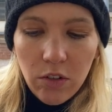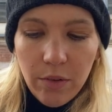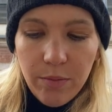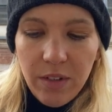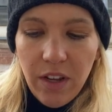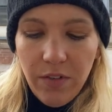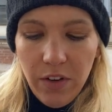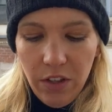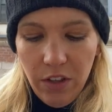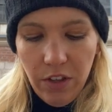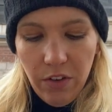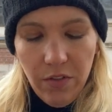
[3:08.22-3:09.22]
I'm
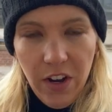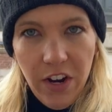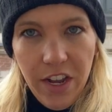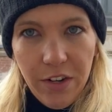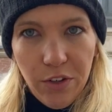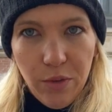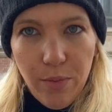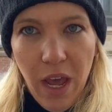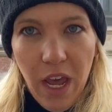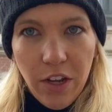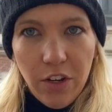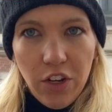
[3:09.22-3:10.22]
definitely like very into the
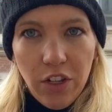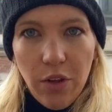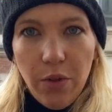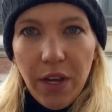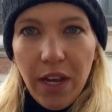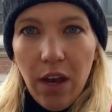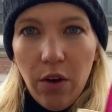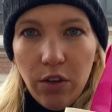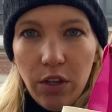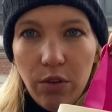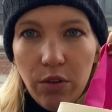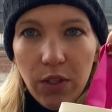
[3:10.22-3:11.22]
packaging though. Like, how
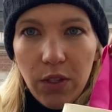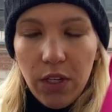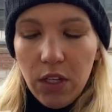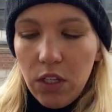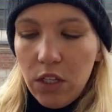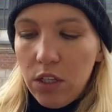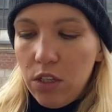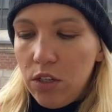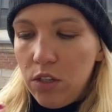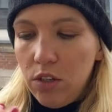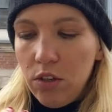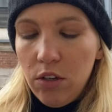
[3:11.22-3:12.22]
cute is this?
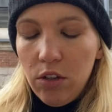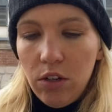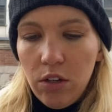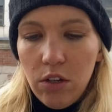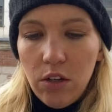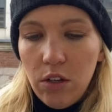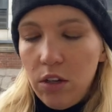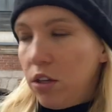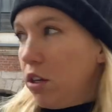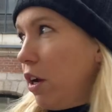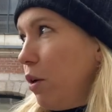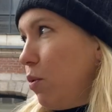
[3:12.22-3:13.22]

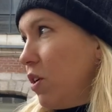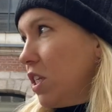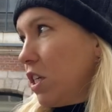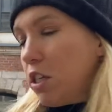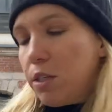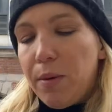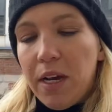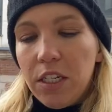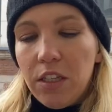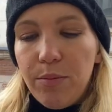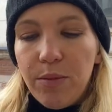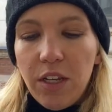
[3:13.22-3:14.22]
I wasn't
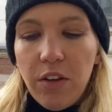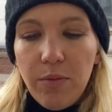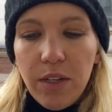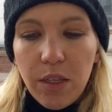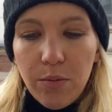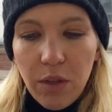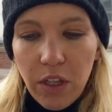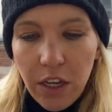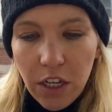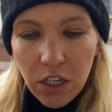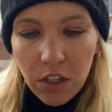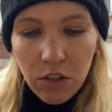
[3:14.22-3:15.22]
expecting them to give me something
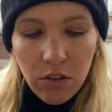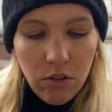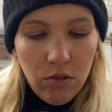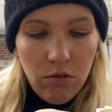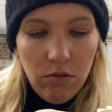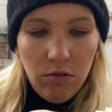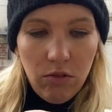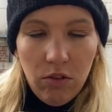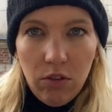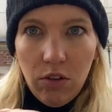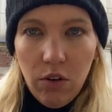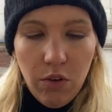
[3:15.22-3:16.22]
like
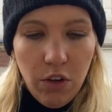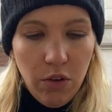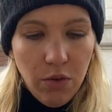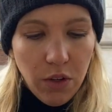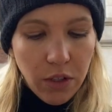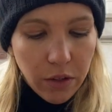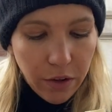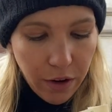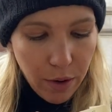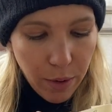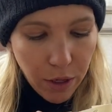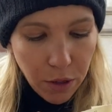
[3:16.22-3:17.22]
so cute,
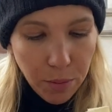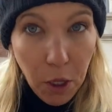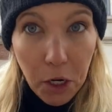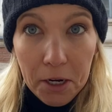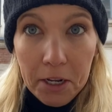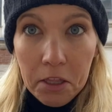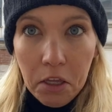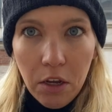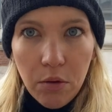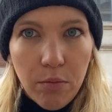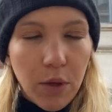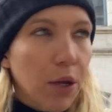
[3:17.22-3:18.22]
considering I barely bought
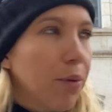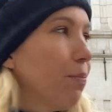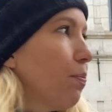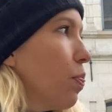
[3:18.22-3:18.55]
anything, but.